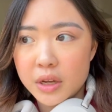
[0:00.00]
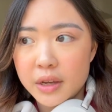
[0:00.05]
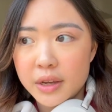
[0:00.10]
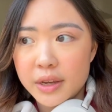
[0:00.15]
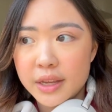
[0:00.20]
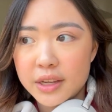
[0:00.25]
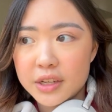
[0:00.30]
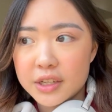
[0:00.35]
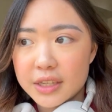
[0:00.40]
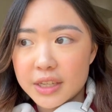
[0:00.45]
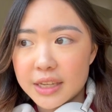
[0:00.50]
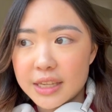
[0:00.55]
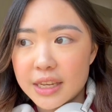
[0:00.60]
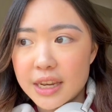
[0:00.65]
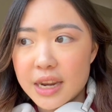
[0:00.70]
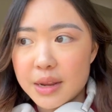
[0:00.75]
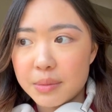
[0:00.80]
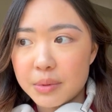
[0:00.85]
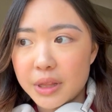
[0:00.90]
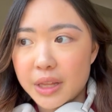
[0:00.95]
He's just like
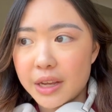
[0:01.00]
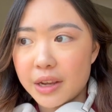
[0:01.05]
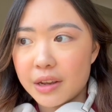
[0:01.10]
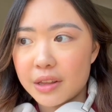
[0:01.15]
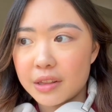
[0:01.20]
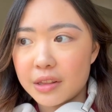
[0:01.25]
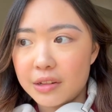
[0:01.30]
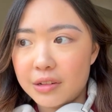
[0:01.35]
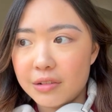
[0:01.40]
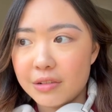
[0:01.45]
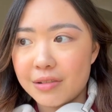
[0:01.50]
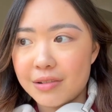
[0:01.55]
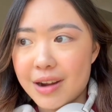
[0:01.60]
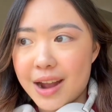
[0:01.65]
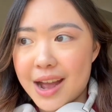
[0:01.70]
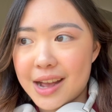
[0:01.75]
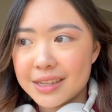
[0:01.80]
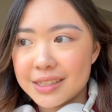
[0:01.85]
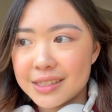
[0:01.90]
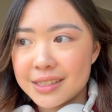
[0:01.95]
nibbling on the little
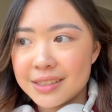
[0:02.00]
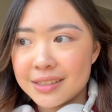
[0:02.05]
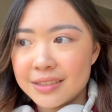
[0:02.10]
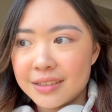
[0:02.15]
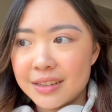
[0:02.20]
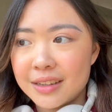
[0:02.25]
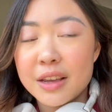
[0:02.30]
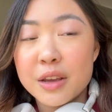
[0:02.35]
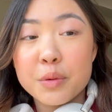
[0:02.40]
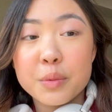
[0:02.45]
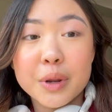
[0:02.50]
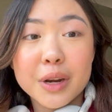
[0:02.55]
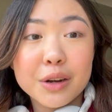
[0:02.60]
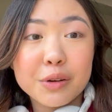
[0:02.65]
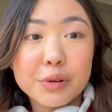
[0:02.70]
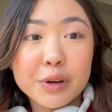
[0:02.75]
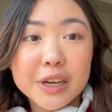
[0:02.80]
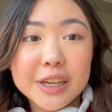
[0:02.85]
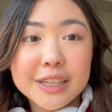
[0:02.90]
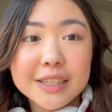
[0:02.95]
grass. But
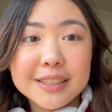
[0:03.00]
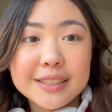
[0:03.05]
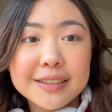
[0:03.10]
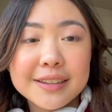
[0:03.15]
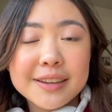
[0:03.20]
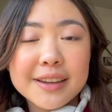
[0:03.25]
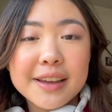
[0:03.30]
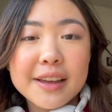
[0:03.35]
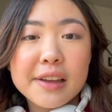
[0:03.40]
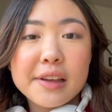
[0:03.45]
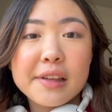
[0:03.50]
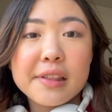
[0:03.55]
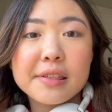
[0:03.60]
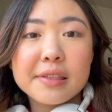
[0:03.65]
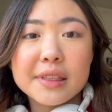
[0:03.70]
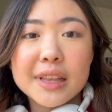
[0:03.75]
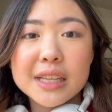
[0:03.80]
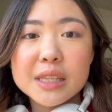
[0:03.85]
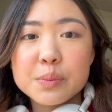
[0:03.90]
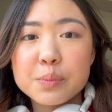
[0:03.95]
anyways,
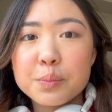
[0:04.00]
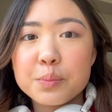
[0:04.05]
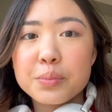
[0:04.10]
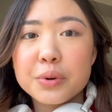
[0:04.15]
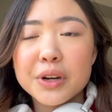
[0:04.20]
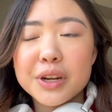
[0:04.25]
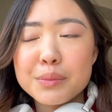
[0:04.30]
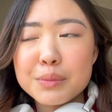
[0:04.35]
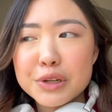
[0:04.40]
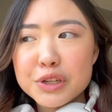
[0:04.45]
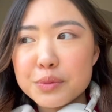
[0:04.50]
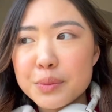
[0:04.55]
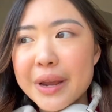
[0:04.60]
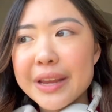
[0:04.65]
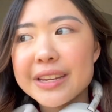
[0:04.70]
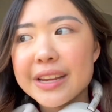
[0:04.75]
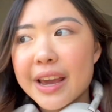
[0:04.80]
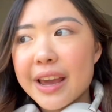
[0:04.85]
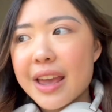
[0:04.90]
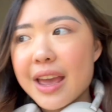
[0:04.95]
that's pretty much my
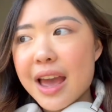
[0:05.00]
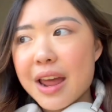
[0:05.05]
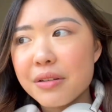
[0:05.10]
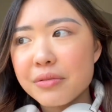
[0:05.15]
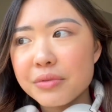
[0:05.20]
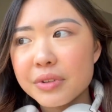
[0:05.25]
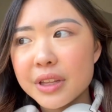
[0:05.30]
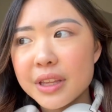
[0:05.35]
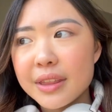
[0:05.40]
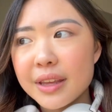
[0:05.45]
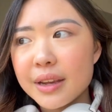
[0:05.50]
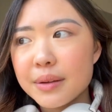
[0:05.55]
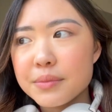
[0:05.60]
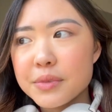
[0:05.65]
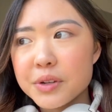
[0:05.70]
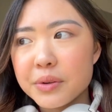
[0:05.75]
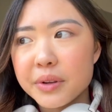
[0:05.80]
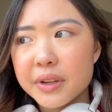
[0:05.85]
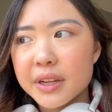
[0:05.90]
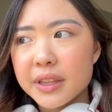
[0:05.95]
day. I don't really think I'm
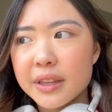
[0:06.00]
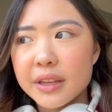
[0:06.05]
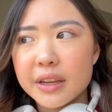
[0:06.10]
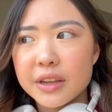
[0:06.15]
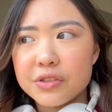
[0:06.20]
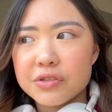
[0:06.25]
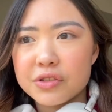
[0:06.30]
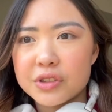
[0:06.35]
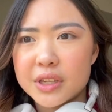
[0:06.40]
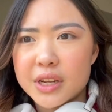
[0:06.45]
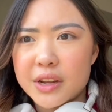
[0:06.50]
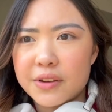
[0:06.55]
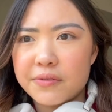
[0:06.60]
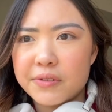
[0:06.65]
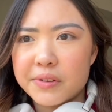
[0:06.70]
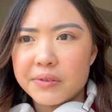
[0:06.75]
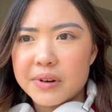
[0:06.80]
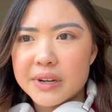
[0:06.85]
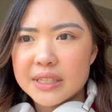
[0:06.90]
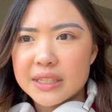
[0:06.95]
doing anything interesting for the
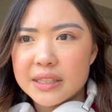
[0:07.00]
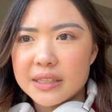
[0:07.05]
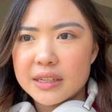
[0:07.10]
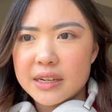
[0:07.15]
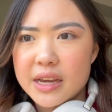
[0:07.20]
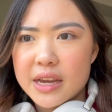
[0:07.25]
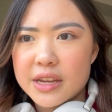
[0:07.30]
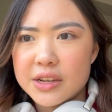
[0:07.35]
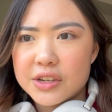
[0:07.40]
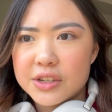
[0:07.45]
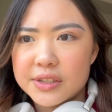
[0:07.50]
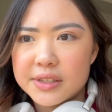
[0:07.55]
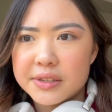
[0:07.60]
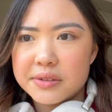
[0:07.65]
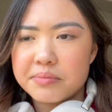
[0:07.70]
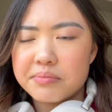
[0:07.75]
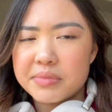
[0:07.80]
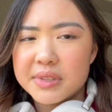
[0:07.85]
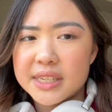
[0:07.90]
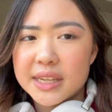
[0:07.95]
rest of the day, just
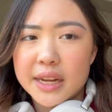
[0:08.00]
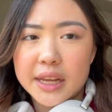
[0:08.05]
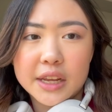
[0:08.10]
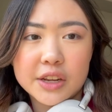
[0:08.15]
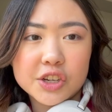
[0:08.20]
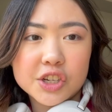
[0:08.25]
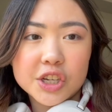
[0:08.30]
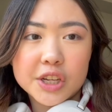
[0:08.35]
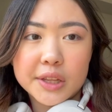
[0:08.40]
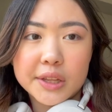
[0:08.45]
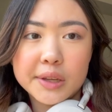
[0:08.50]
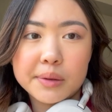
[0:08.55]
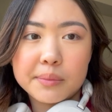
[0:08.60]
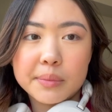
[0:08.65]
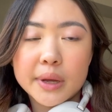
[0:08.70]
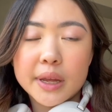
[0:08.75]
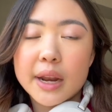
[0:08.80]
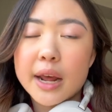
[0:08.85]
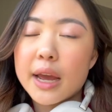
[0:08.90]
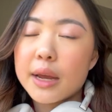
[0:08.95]
sitting and chilling,
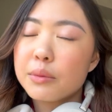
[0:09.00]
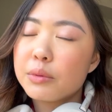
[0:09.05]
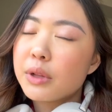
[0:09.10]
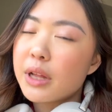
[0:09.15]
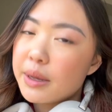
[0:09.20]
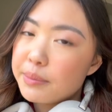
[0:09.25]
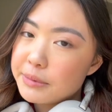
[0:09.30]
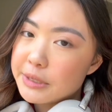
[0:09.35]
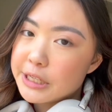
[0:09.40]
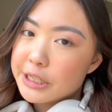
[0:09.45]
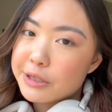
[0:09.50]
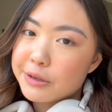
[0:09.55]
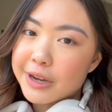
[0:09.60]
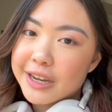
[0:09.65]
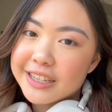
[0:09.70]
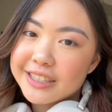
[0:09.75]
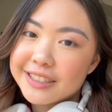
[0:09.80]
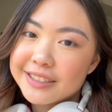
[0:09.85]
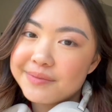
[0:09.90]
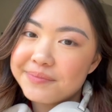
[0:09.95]
but I will update you
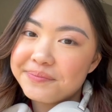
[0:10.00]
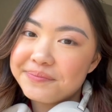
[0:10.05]
guys.